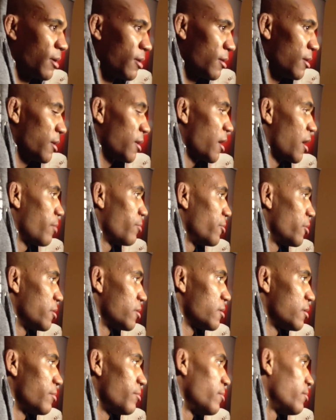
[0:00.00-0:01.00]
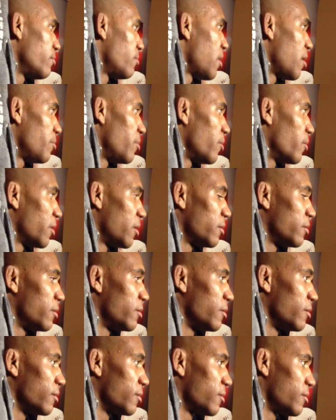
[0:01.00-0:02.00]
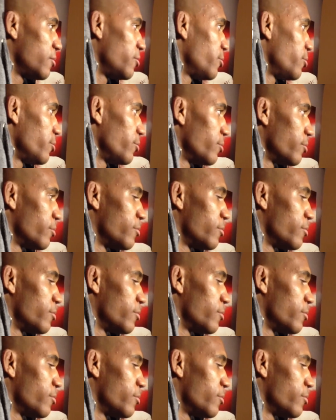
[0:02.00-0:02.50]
the cameras, they maybe wanted to